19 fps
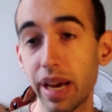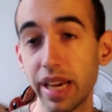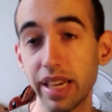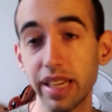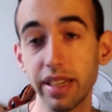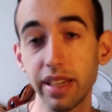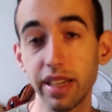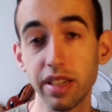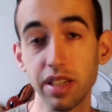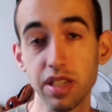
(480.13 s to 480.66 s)

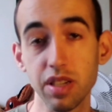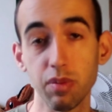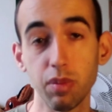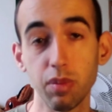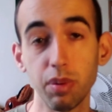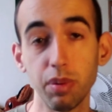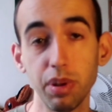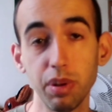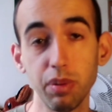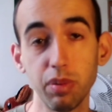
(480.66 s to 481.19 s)
Peyton and some
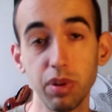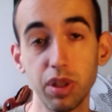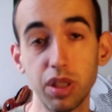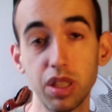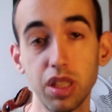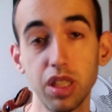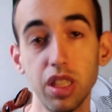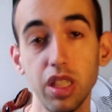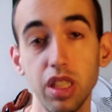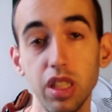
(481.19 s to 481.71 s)
woman,
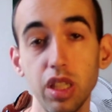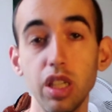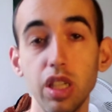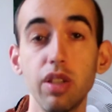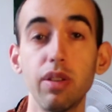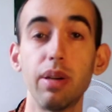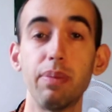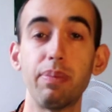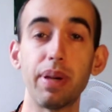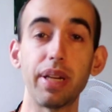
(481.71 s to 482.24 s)
which,
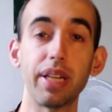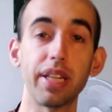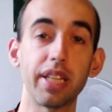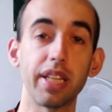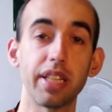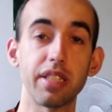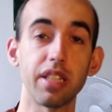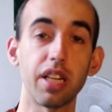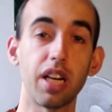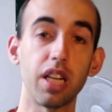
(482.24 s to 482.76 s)
where Peyton
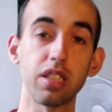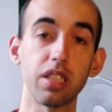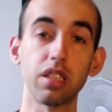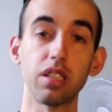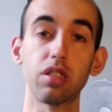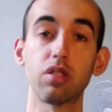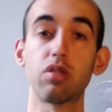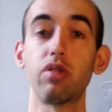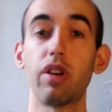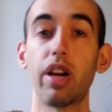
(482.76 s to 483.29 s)
kicks ass.
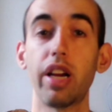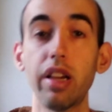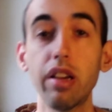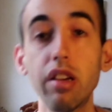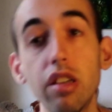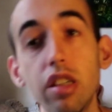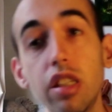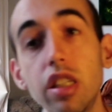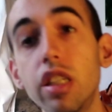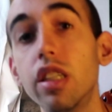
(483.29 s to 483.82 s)
It's great.
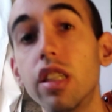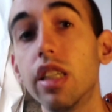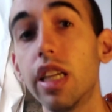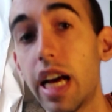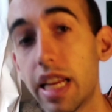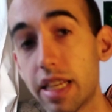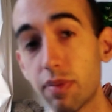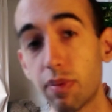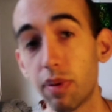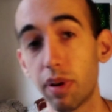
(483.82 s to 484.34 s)

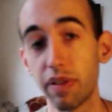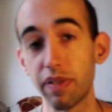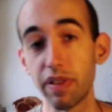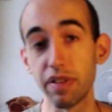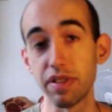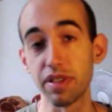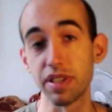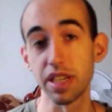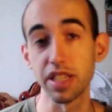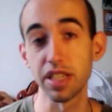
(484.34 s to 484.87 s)
That's one of my
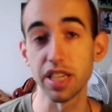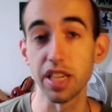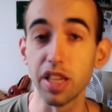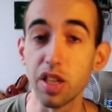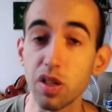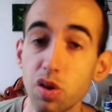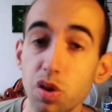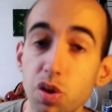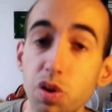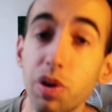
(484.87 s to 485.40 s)
favourite scenes. And
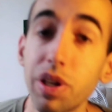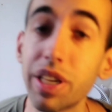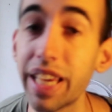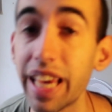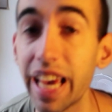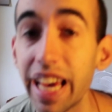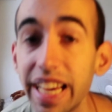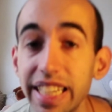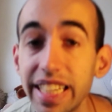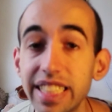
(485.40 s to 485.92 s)
there's also a
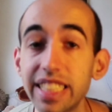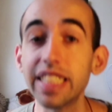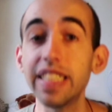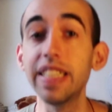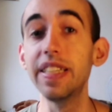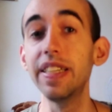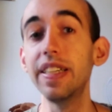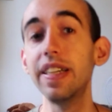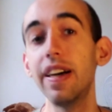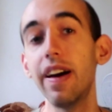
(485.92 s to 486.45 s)
cage
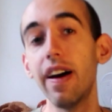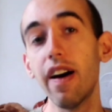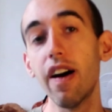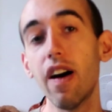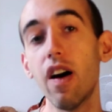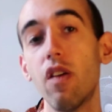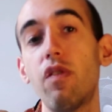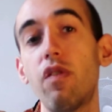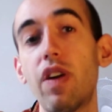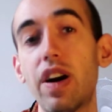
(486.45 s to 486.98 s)

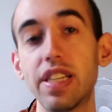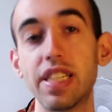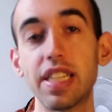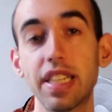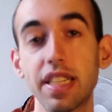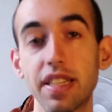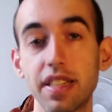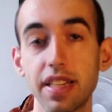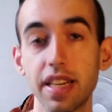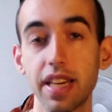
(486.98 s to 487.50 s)

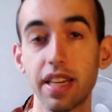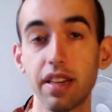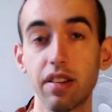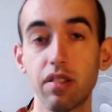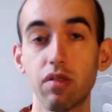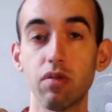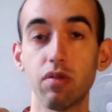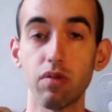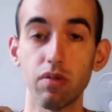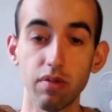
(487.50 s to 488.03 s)
fighting
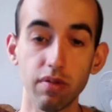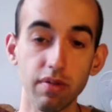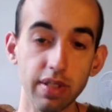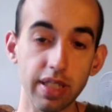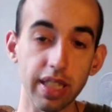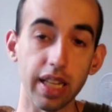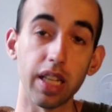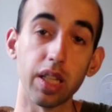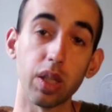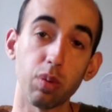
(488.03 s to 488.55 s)
scene
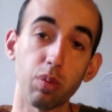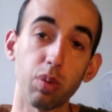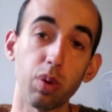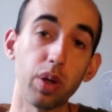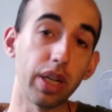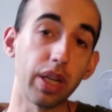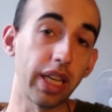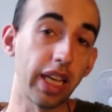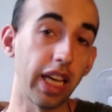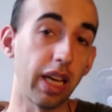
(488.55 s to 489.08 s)
down the
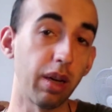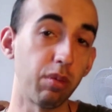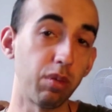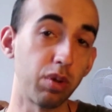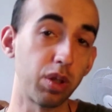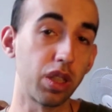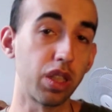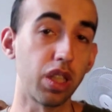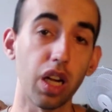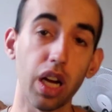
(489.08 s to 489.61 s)
work camp,
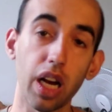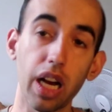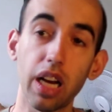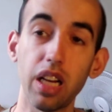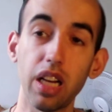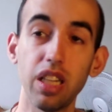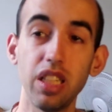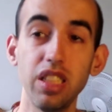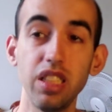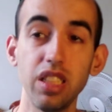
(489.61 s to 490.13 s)
which
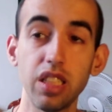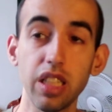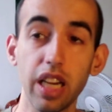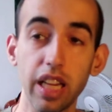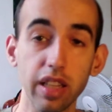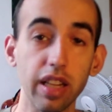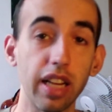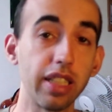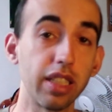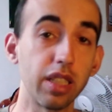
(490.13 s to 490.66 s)
is, I
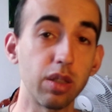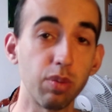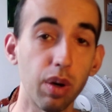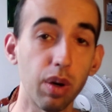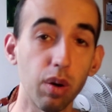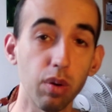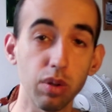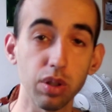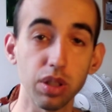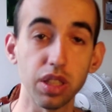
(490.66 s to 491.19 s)
liked as
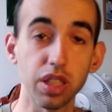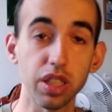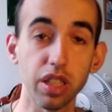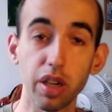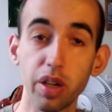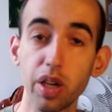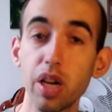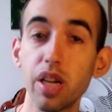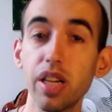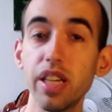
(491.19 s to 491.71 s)
well, because, you
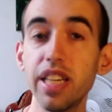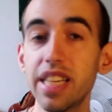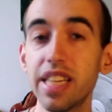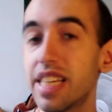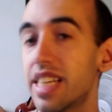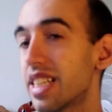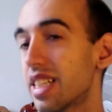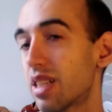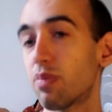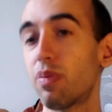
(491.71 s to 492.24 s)
know,
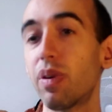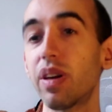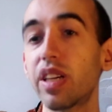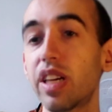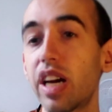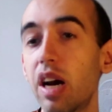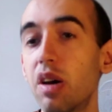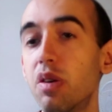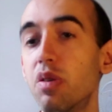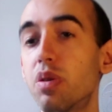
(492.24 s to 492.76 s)
there's one
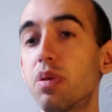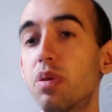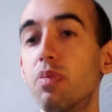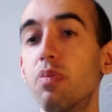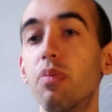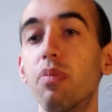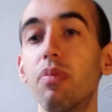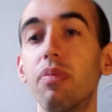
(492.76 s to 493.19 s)
guy who's,